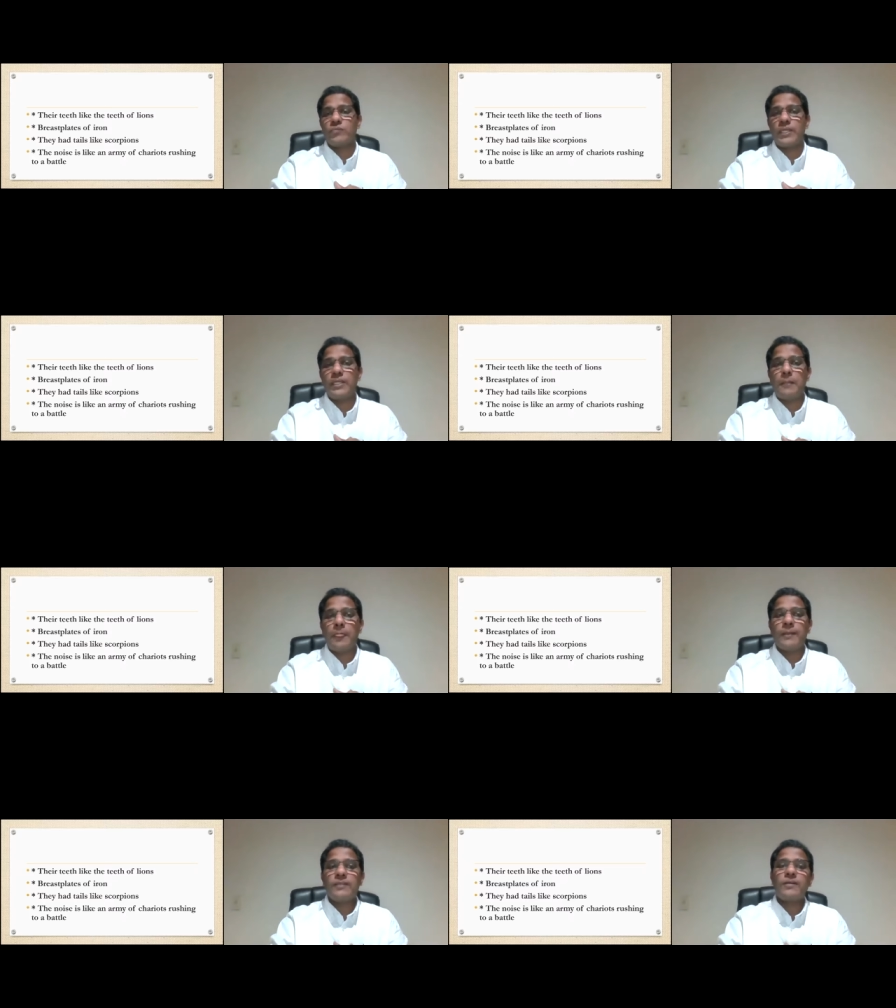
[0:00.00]
Okay,
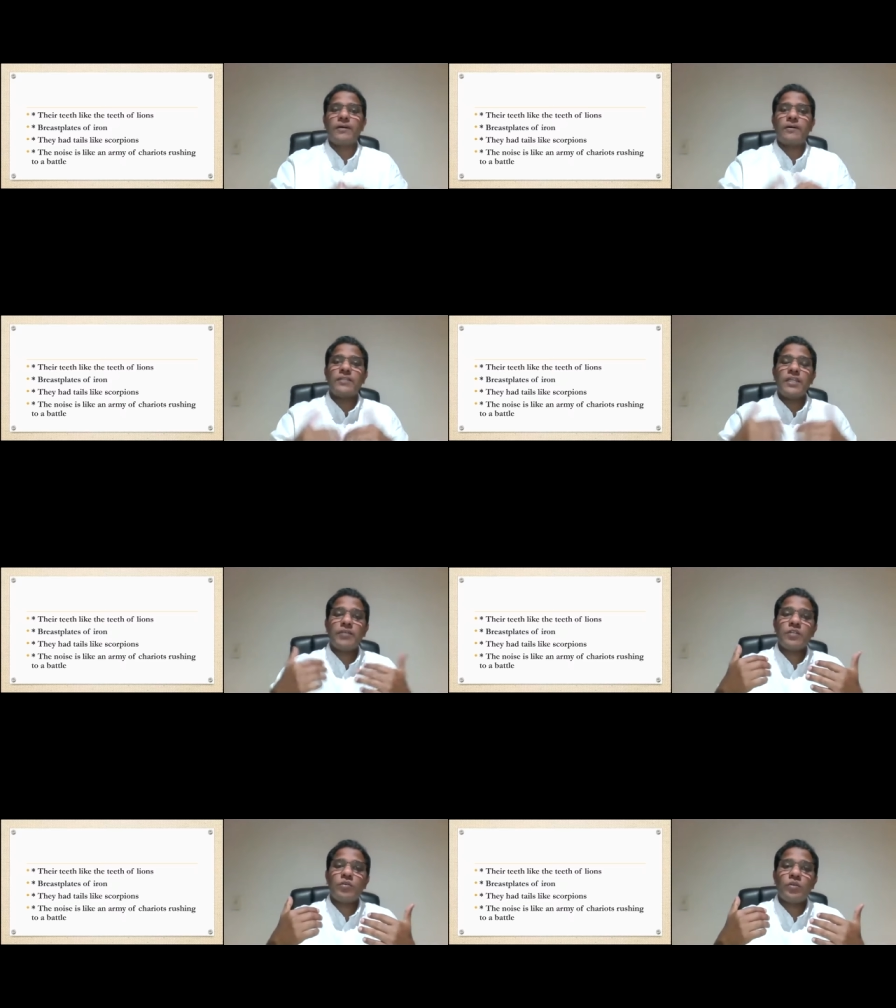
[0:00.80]
so they
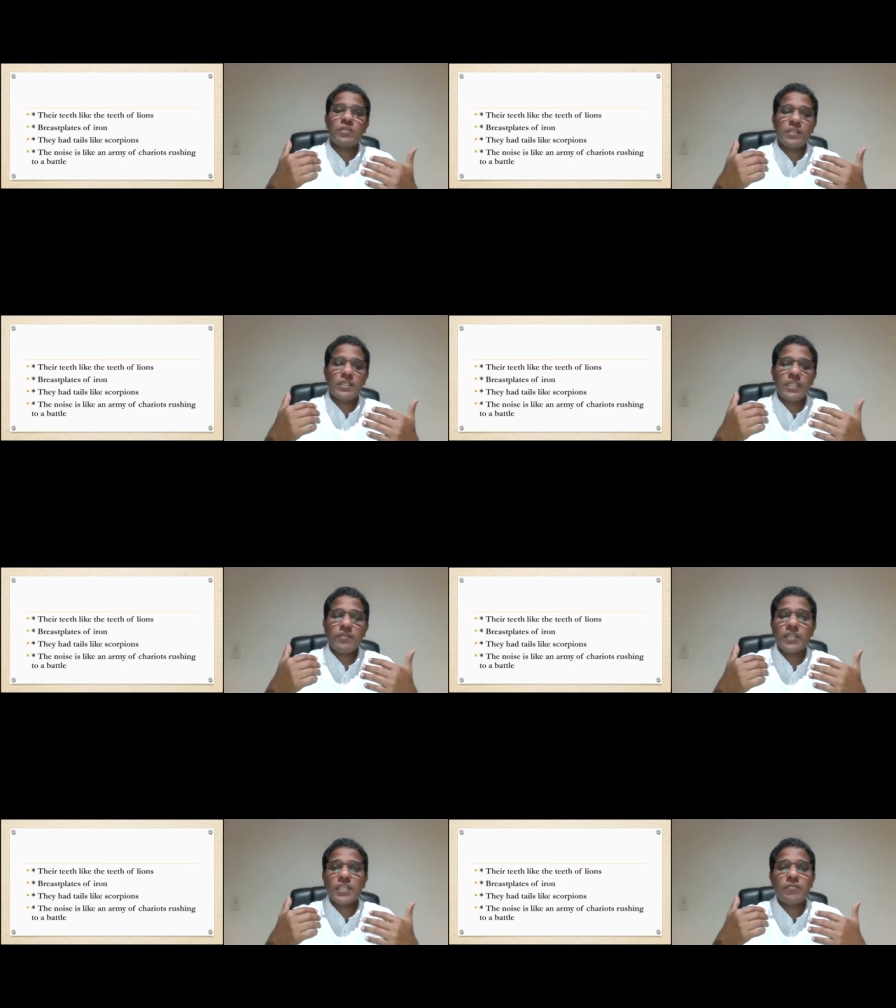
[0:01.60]
were not
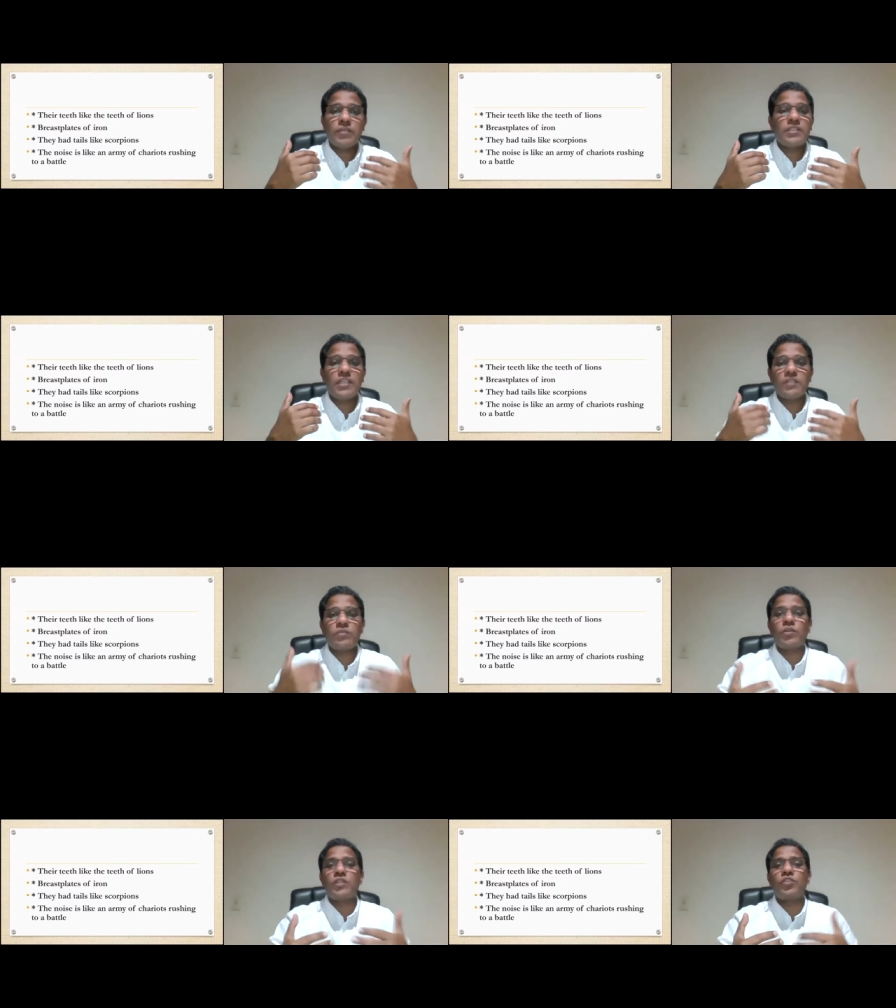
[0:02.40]
give, given the
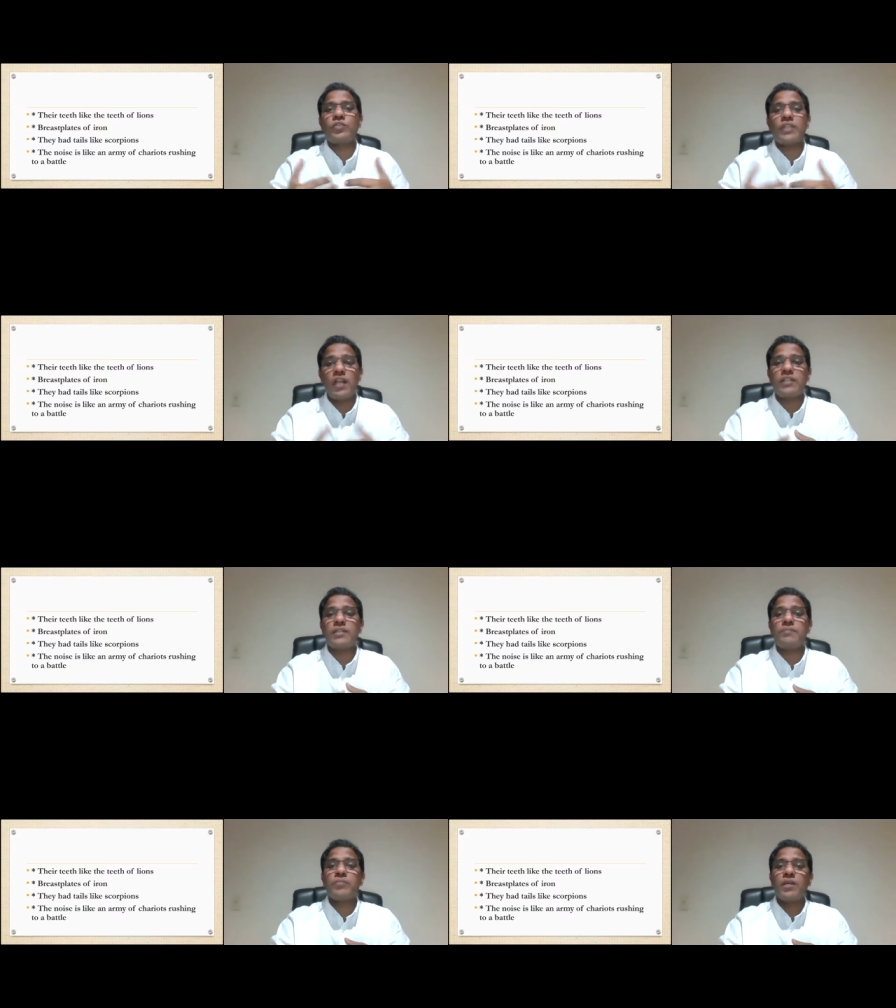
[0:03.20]
authority to kill
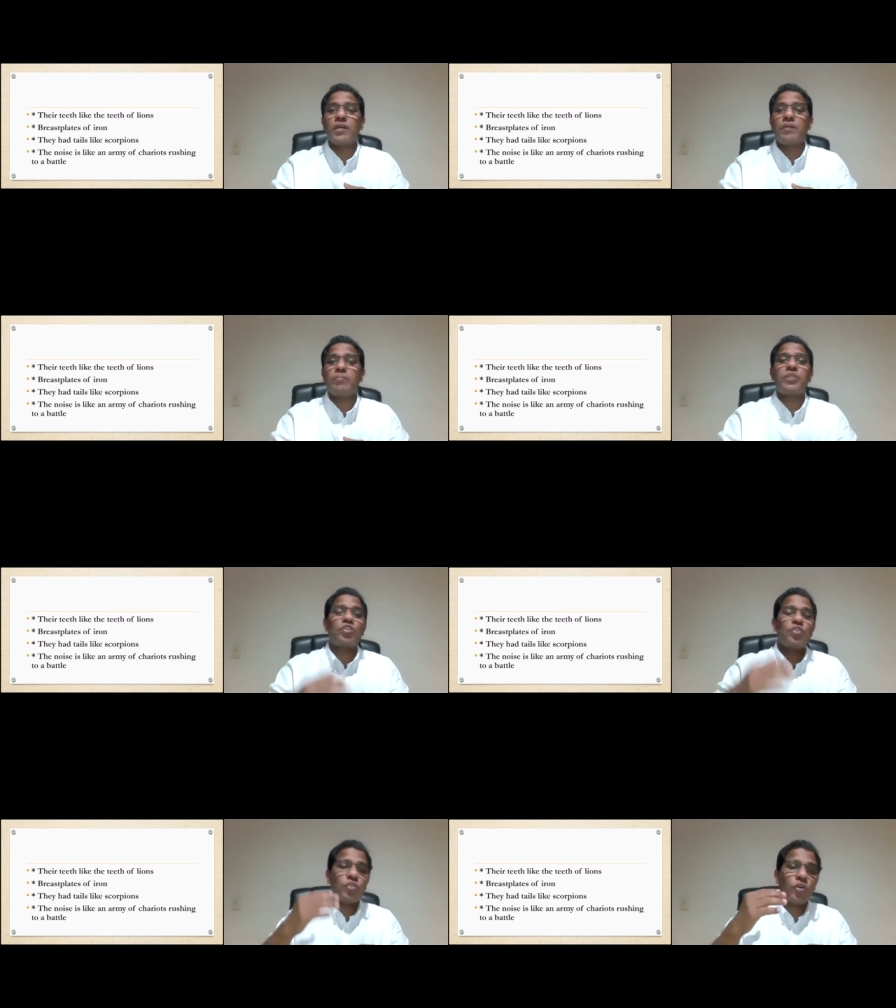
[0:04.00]
them, but to
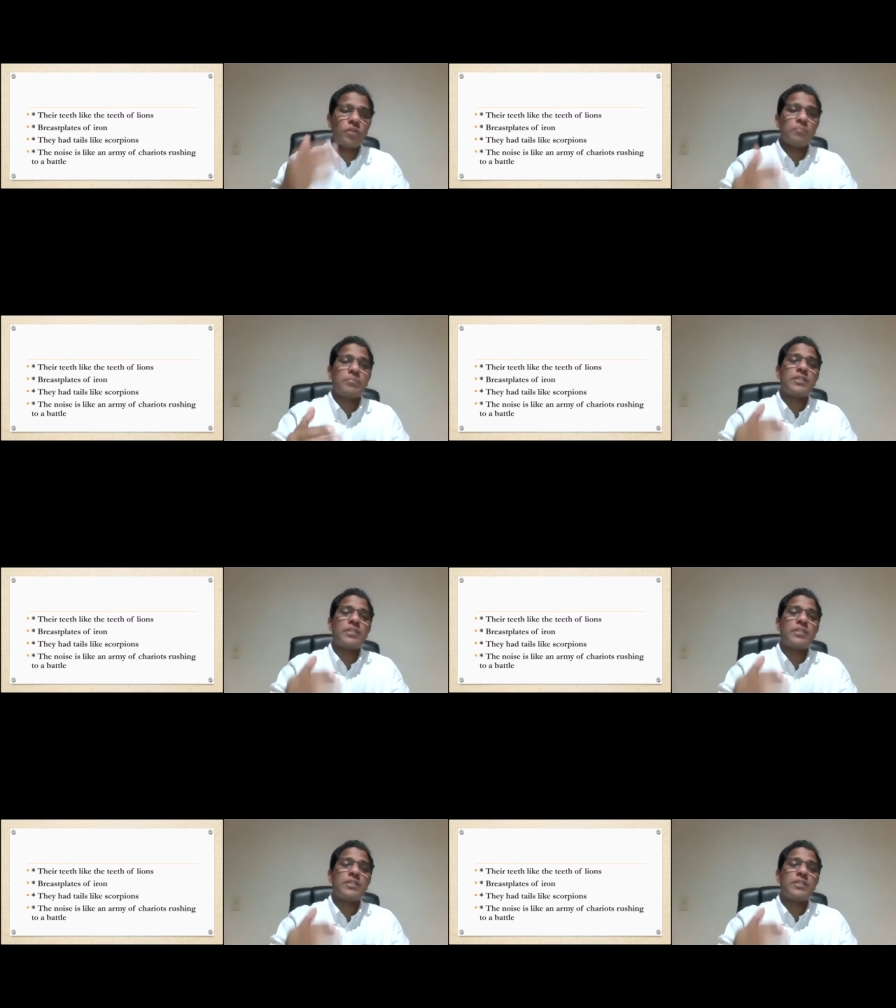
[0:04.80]
torment